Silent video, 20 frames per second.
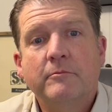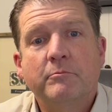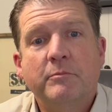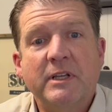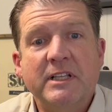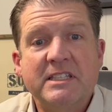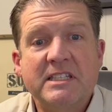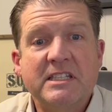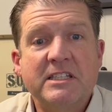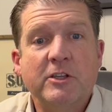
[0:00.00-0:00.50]

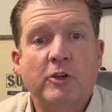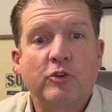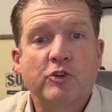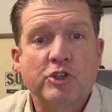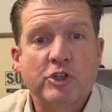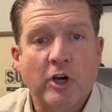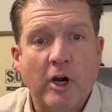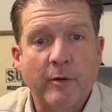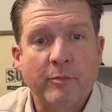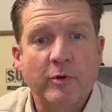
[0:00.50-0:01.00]
but still
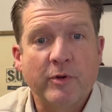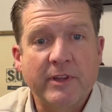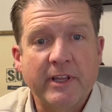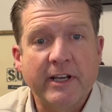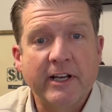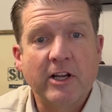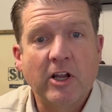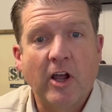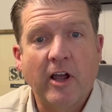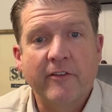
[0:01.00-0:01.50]
sharper than
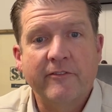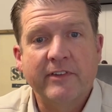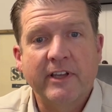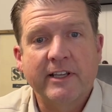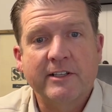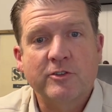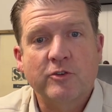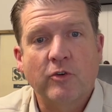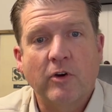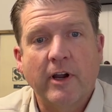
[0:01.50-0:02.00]
a
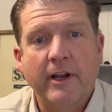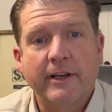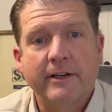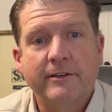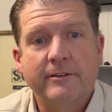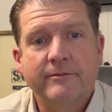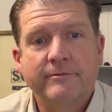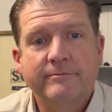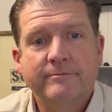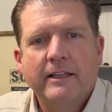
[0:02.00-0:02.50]
convex
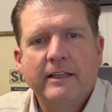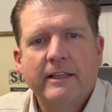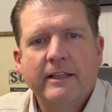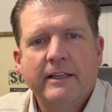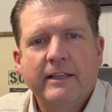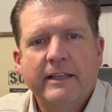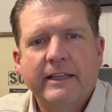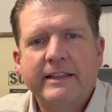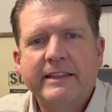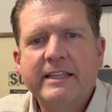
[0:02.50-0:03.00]
grind.
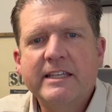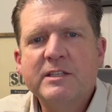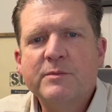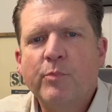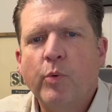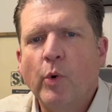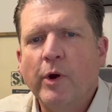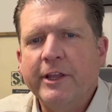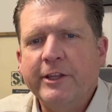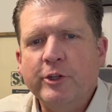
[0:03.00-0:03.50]
At this
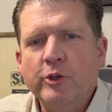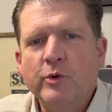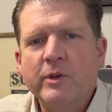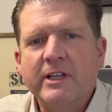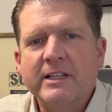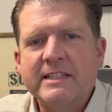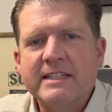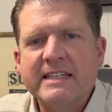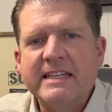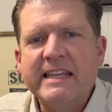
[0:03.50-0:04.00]
point, you
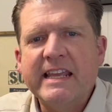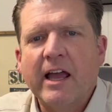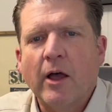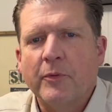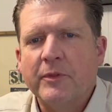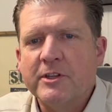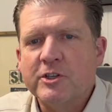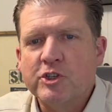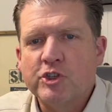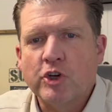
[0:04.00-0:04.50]
can see how
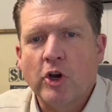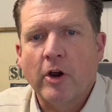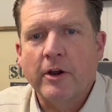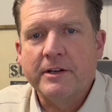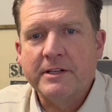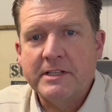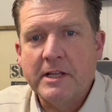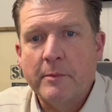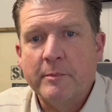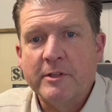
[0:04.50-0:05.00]
this
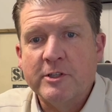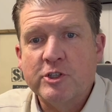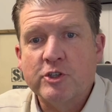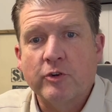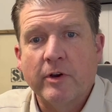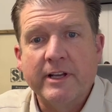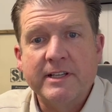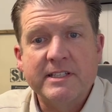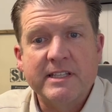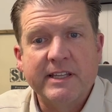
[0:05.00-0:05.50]
chart
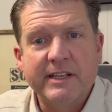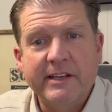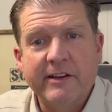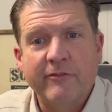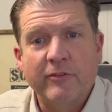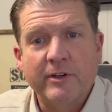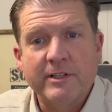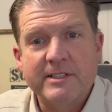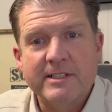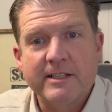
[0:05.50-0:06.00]
demonstrates the
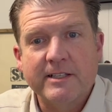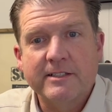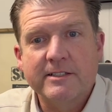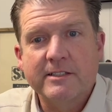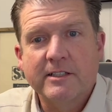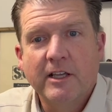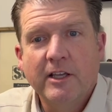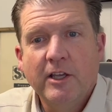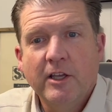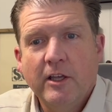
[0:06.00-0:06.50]

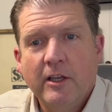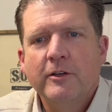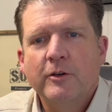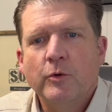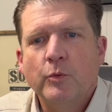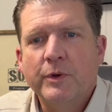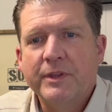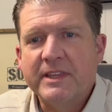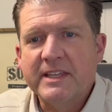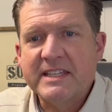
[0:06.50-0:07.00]
differences.
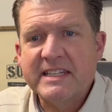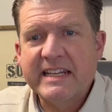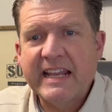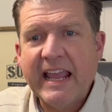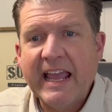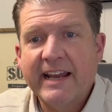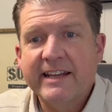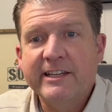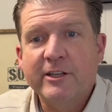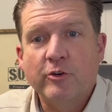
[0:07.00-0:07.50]
With a
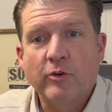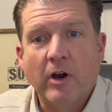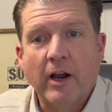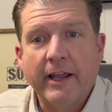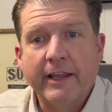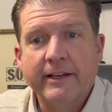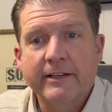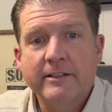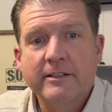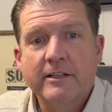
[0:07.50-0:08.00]
Scandi
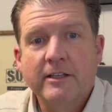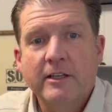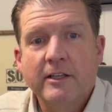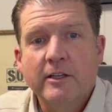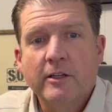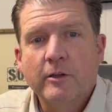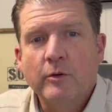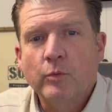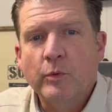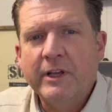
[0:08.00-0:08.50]
grind,
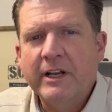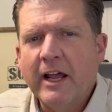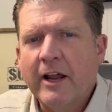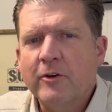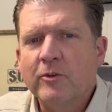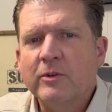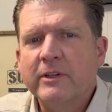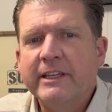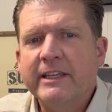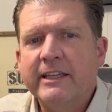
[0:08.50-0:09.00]
we not
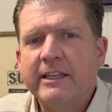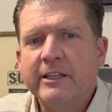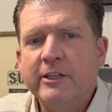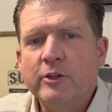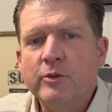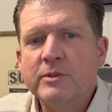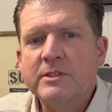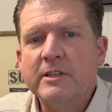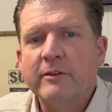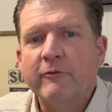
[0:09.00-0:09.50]
only can
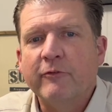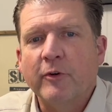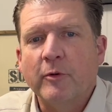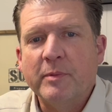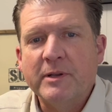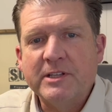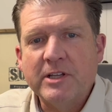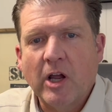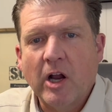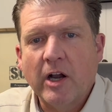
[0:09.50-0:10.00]
use them for
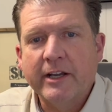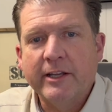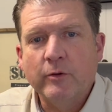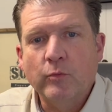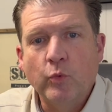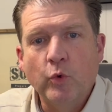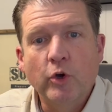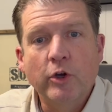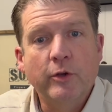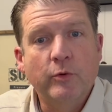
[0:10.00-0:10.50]
batoning
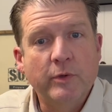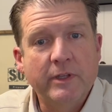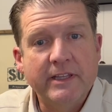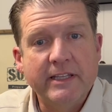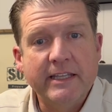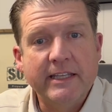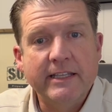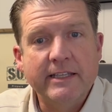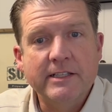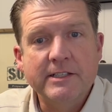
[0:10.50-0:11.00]
wood with
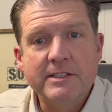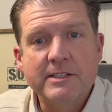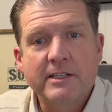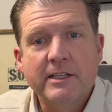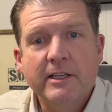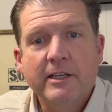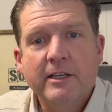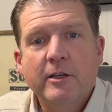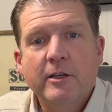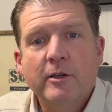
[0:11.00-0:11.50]
ease,
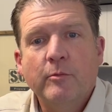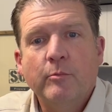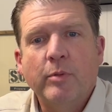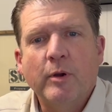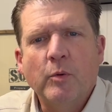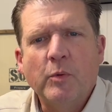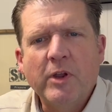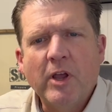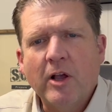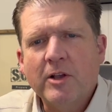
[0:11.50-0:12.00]

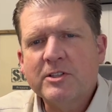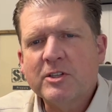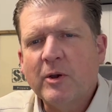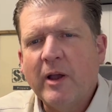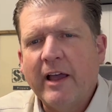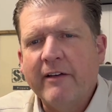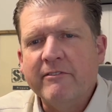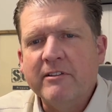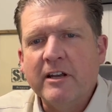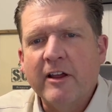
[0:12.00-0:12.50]
but we also
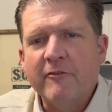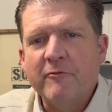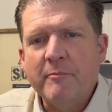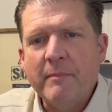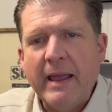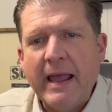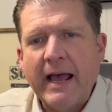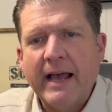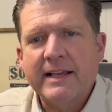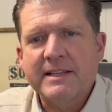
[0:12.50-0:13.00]
have enough
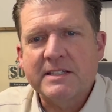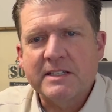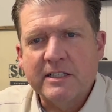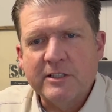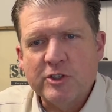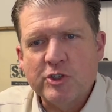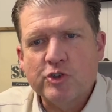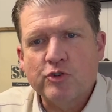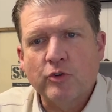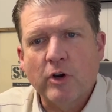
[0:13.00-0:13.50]
mass and
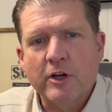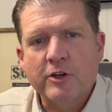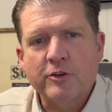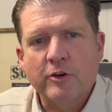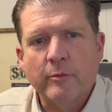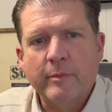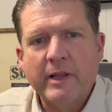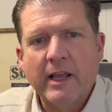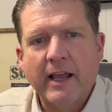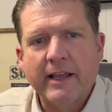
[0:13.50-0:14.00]

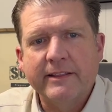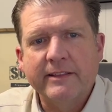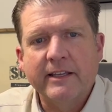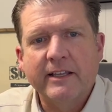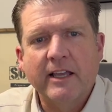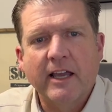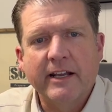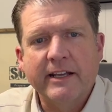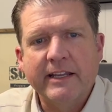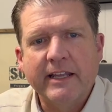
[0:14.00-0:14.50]
structure behind the
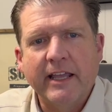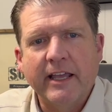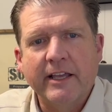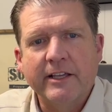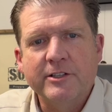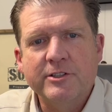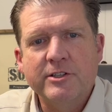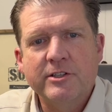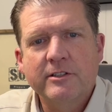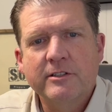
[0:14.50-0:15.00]
cutting
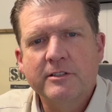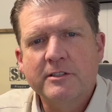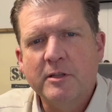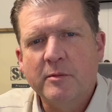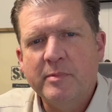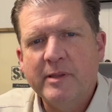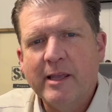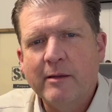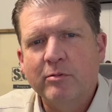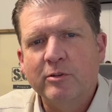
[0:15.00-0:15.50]
edge to
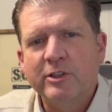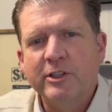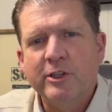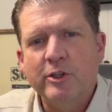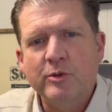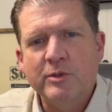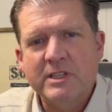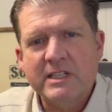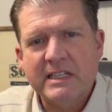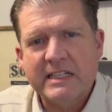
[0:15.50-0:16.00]
be able to
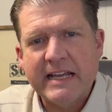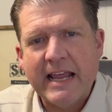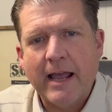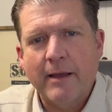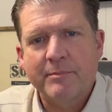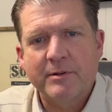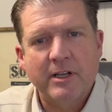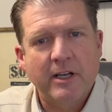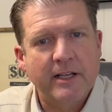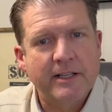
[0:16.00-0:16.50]
use
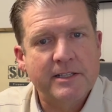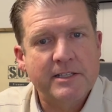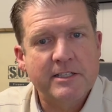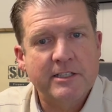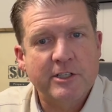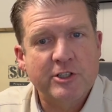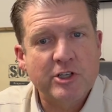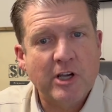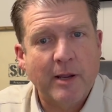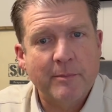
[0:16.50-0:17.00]
snap cuts
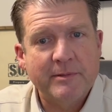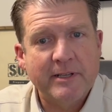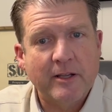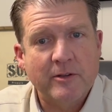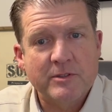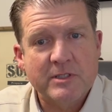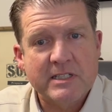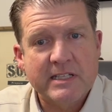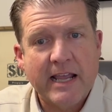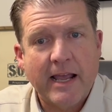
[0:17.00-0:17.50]
to chop
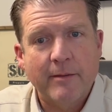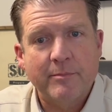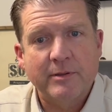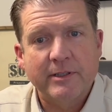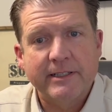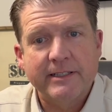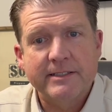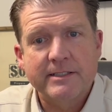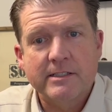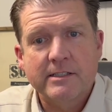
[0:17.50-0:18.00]
down
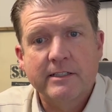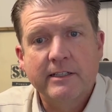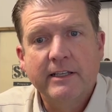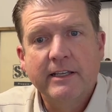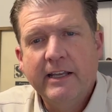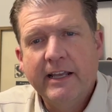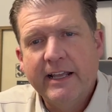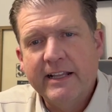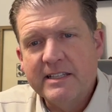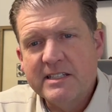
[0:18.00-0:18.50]
saplings
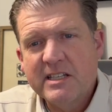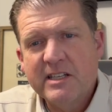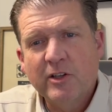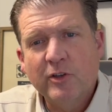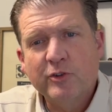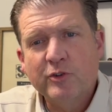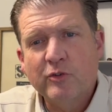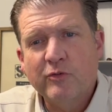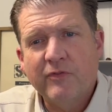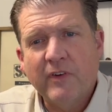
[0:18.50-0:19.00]
and
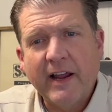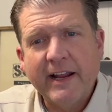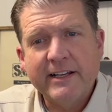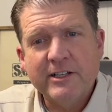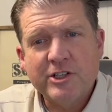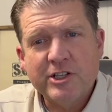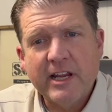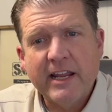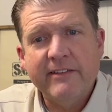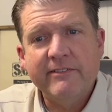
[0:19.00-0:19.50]
still do fine
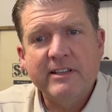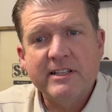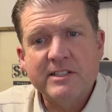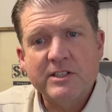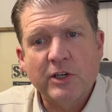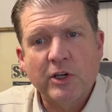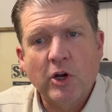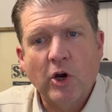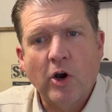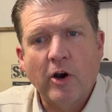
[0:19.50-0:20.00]
shavings
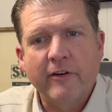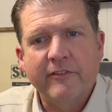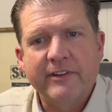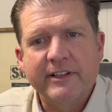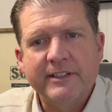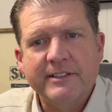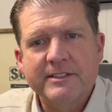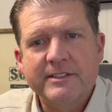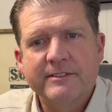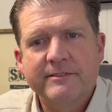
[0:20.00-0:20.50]
and
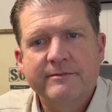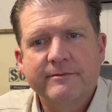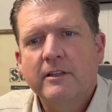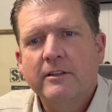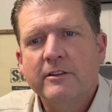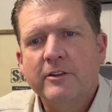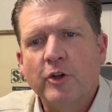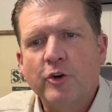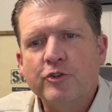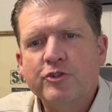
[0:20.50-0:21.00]
carvings.
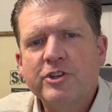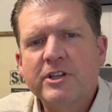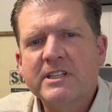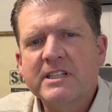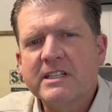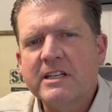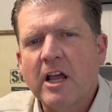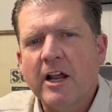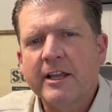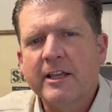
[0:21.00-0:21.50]
They're
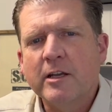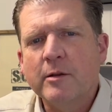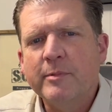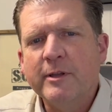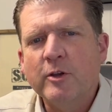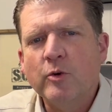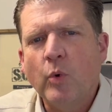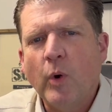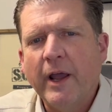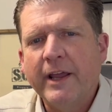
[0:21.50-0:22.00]
just not going to
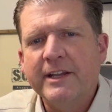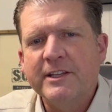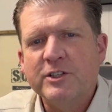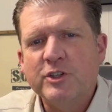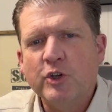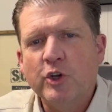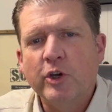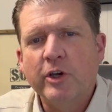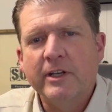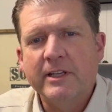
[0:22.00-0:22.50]
be quite as
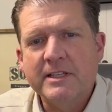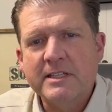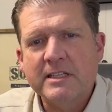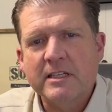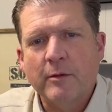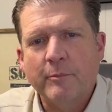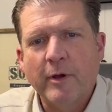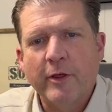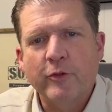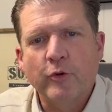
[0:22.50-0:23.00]
good as
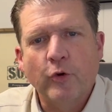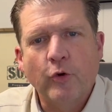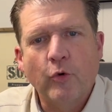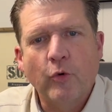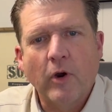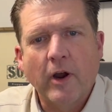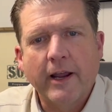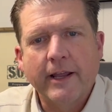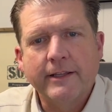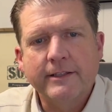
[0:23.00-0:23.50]
some other
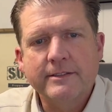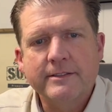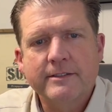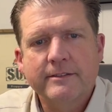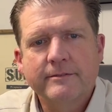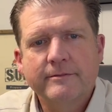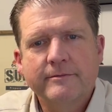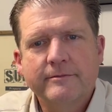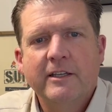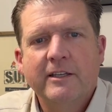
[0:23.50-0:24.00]
grinds.
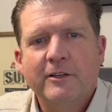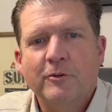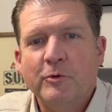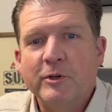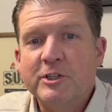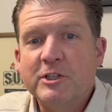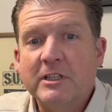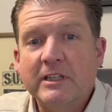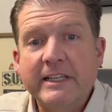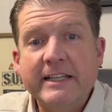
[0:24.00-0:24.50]

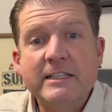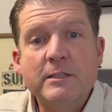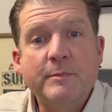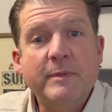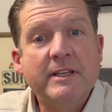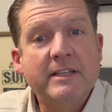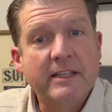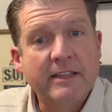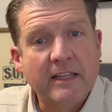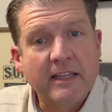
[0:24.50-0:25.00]
Which leads
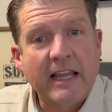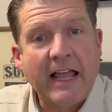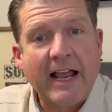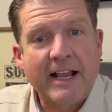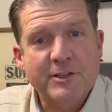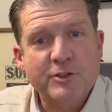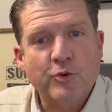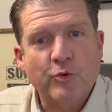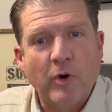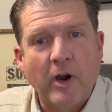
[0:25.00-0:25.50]
me to the
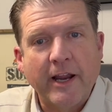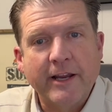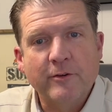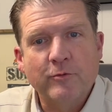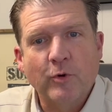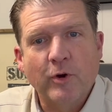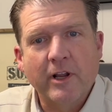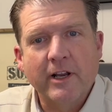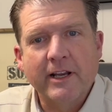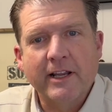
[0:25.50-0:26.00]
last grind
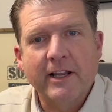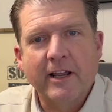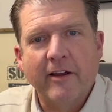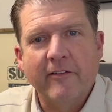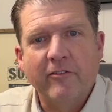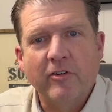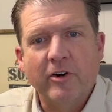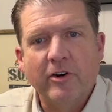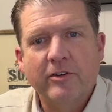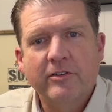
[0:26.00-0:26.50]
we're going to
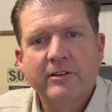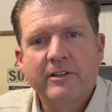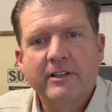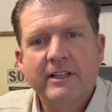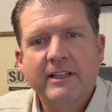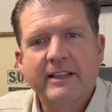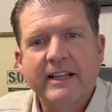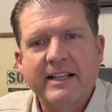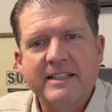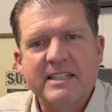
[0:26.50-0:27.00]
cover.
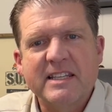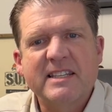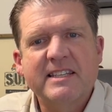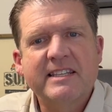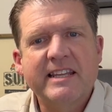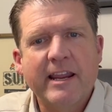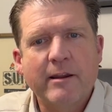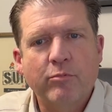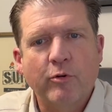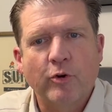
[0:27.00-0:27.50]
That's a
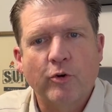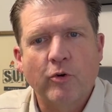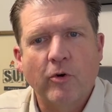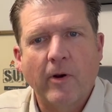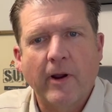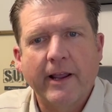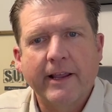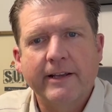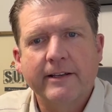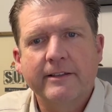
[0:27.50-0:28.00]
Sabre
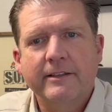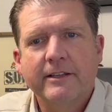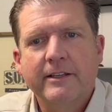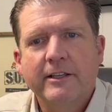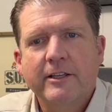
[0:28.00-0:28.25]
grind.